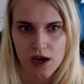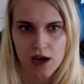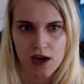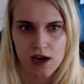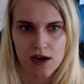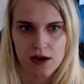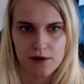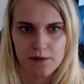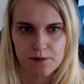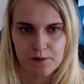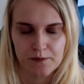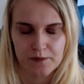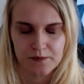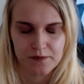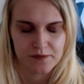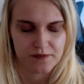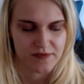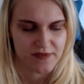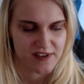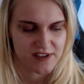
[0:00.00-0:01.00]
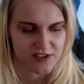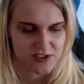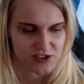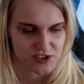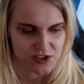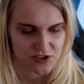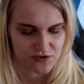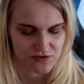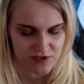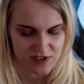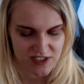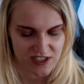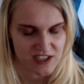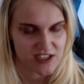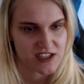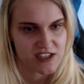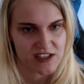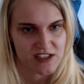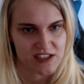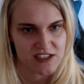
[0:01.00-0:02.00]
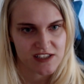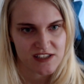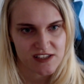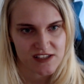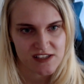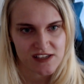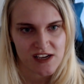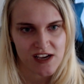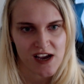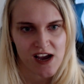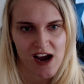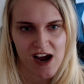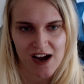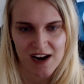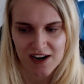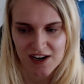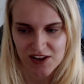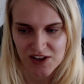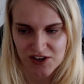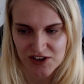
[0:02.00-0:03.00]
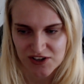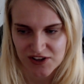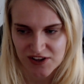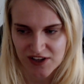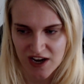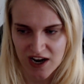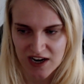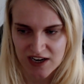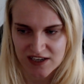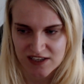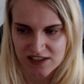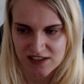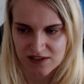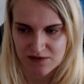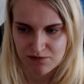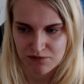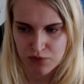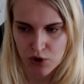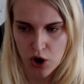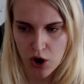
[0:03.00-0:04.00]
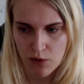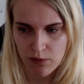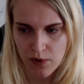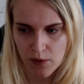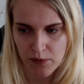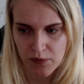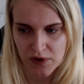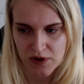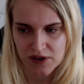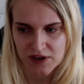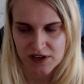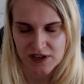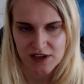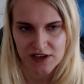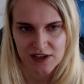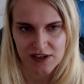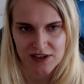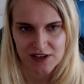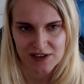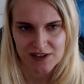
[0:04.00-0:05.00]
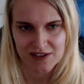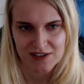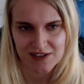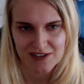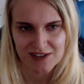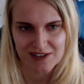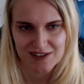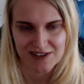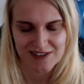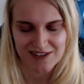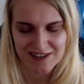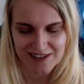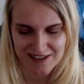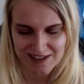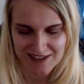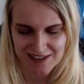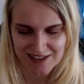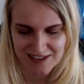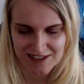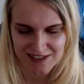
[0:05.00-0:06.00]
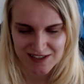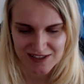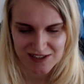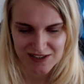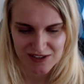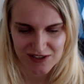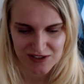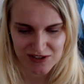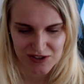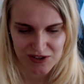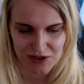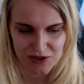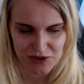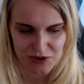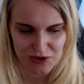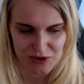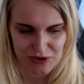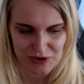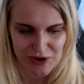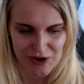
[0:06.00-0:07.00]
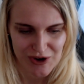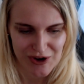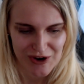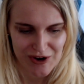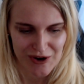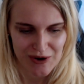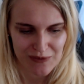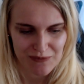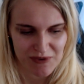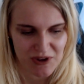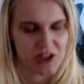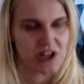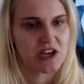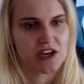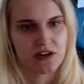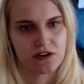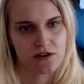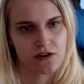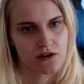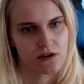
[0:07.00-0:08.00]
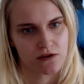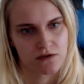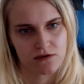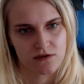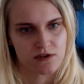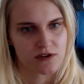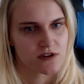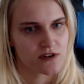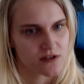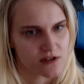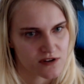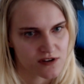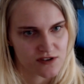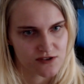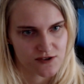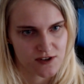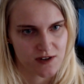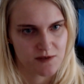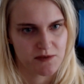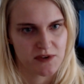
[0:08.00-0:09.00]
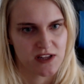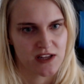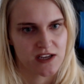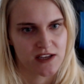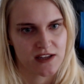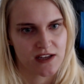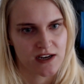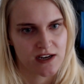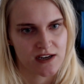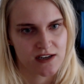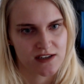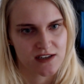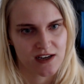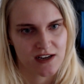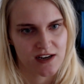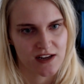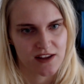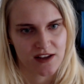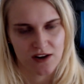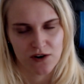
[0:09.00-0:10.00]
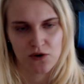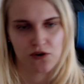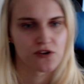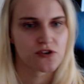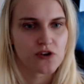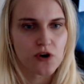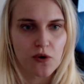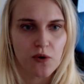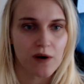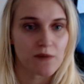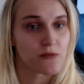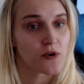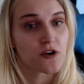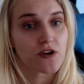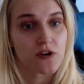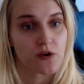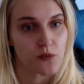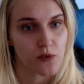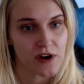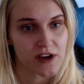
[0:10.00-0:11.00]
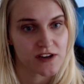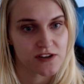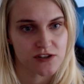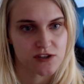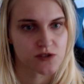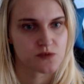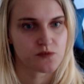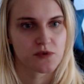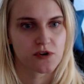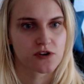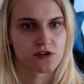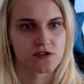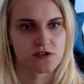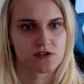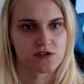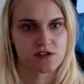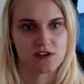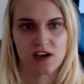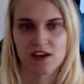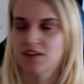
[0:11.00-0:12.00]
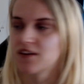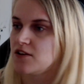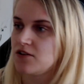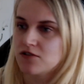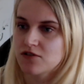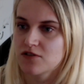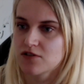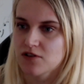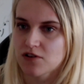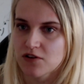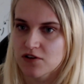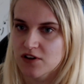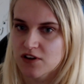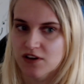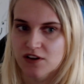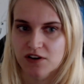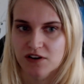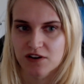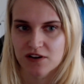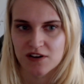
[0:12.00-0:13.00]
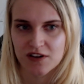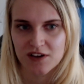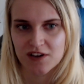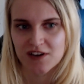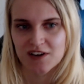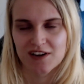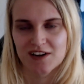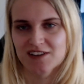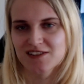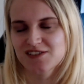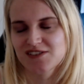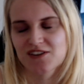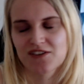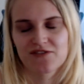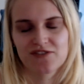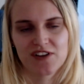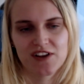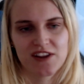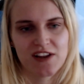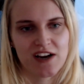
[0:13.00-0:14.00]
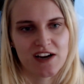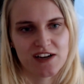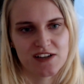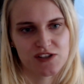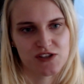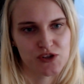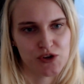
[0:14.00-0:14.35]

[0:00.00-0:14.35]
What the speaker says: It's just ridiculous. And I learned that I probably needed to be like, no, you're not going to treat me like that, kind of thing. Or no, I'm not going to wait just because I think you're good looking and stuff like that.